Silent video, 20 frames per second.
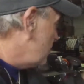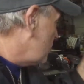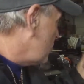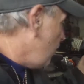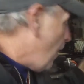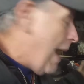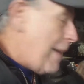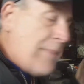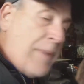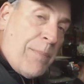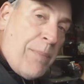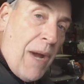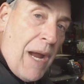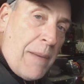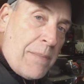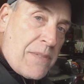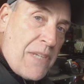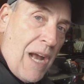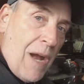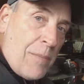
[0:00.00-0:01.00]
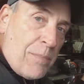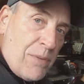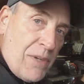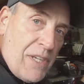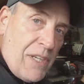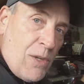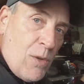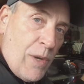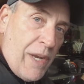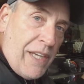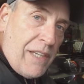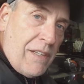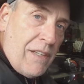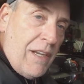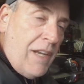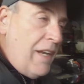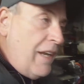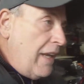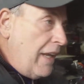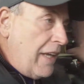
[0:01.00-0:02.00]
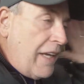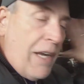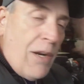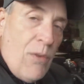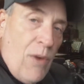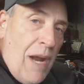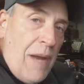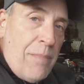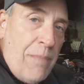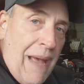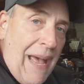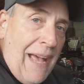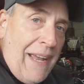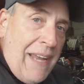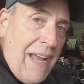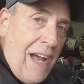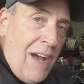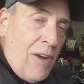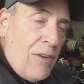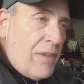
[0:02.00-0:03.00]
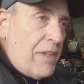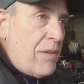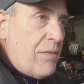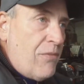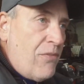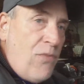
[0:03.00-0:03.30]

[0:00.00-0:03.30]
swap the pipes out pretty quick, and get right back out.